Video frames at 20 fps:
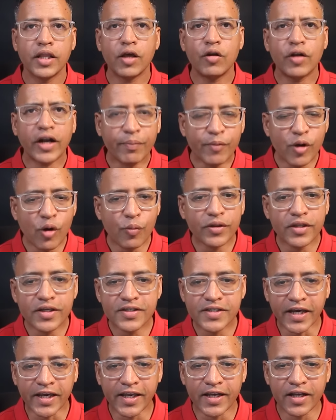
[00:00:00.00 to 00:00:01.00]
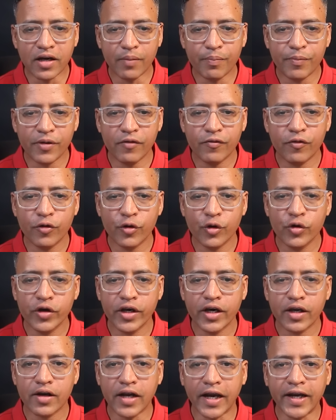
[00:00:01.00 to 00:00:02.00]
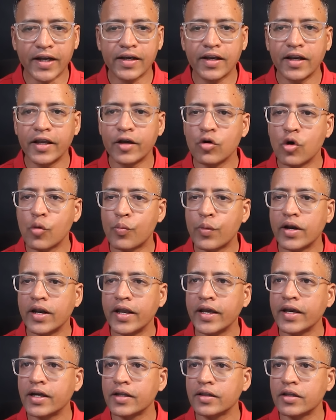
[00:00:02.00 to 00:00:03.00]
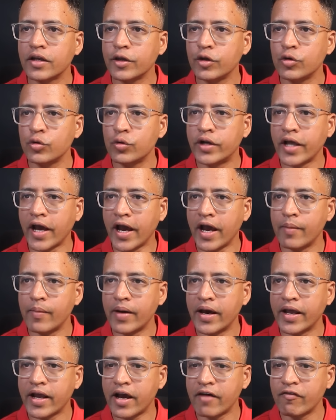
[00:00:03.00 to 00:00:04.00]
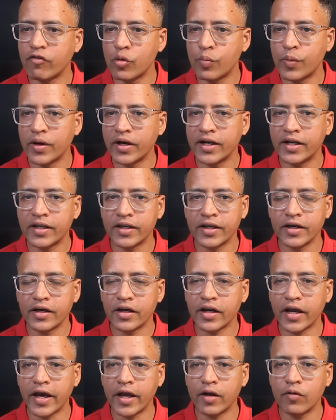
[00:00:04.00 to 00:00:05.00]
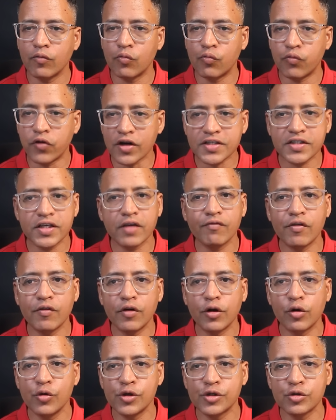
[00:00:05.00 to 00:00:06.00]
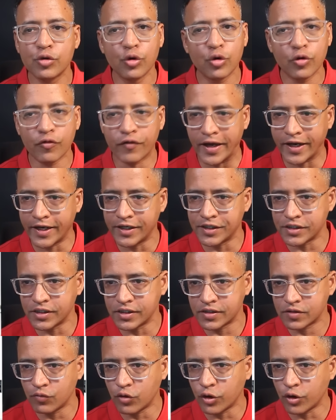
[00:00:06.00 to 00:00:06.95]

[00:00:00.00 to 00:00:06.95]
Now let me open the second company for you here. Right click, open link in the new tab, and I've opened it here. And first thing we will do is go to financials.